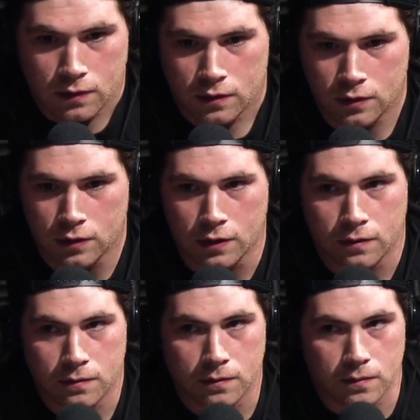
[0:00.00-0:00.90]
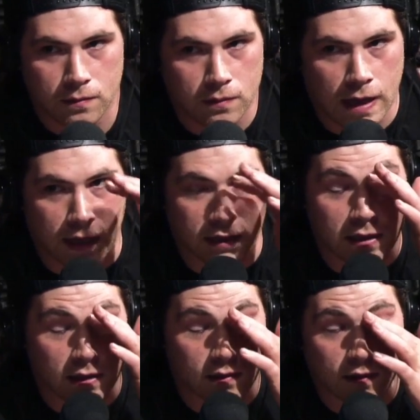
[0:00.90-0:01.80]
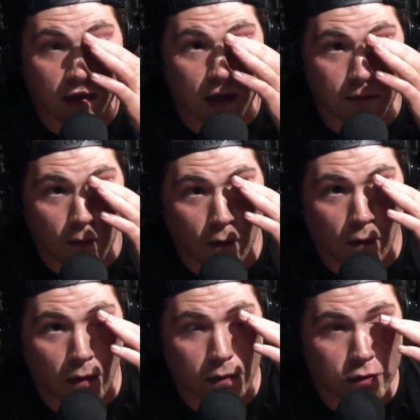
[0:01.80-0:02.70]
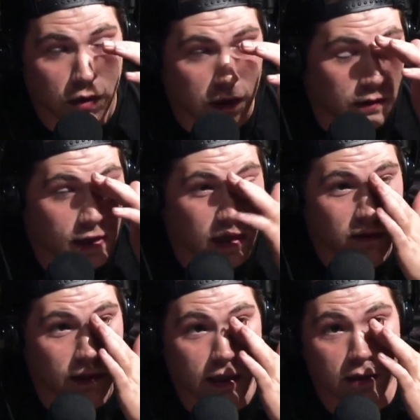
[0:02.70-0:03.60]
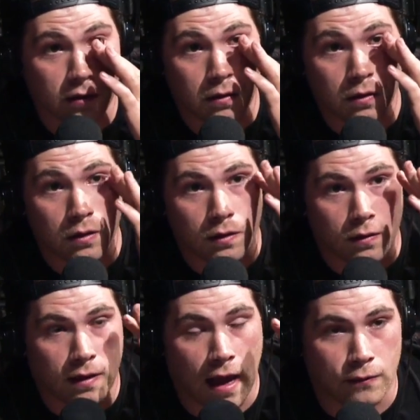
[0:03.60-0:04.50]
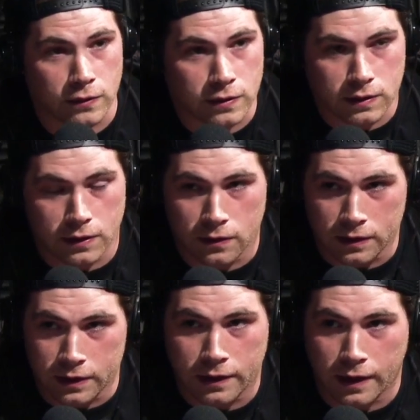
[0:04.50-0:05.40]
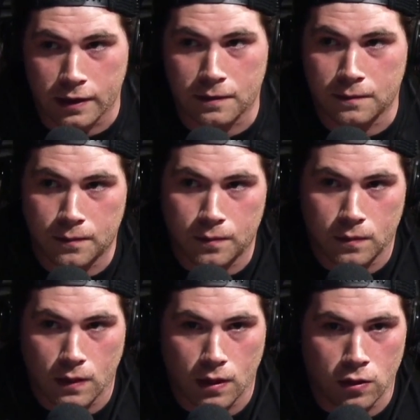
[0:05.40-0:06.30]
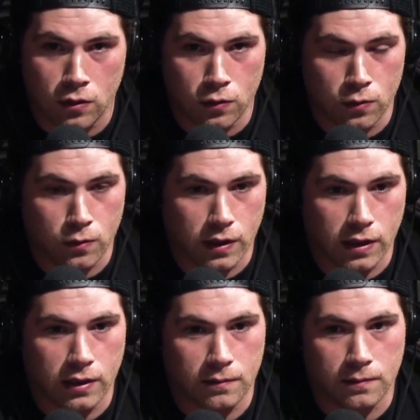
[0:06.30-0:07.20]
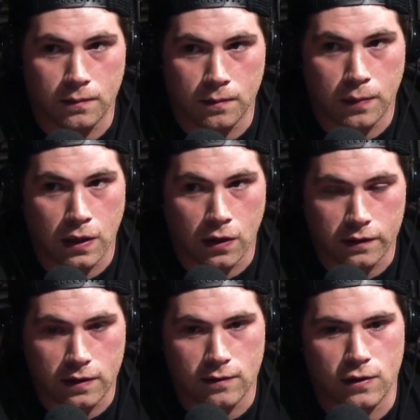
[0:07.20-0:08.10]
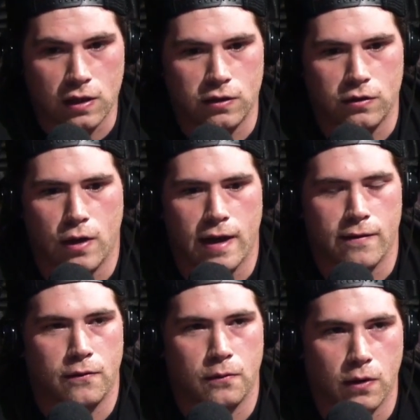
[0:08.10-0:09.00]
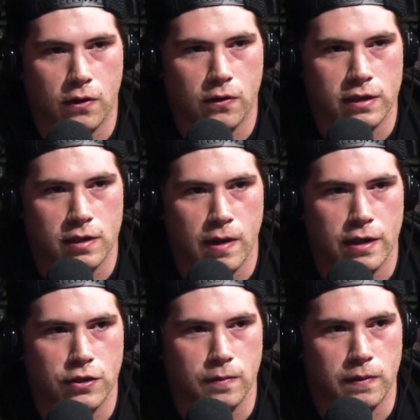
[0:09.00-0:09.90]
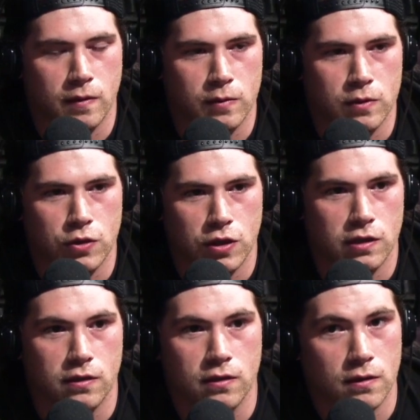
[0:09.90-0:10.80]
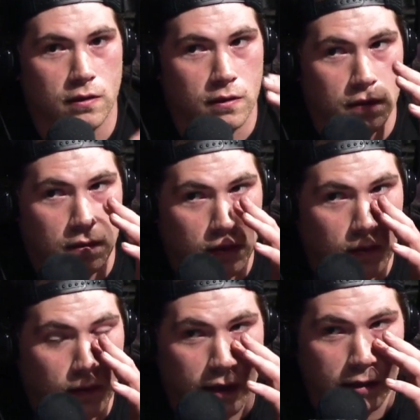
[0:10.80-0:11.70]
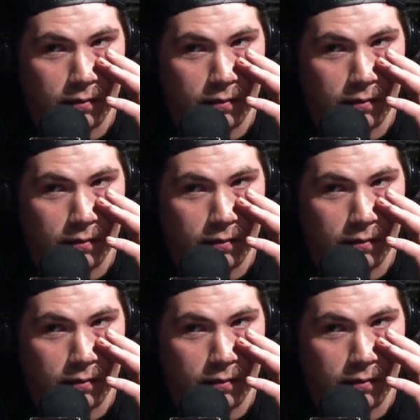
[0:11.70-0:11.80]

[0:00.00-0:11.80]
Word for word: you know, N X T at the time or Lucha Underground. Like that was literally like you want to be on T V. You have a crazy match at P W G and like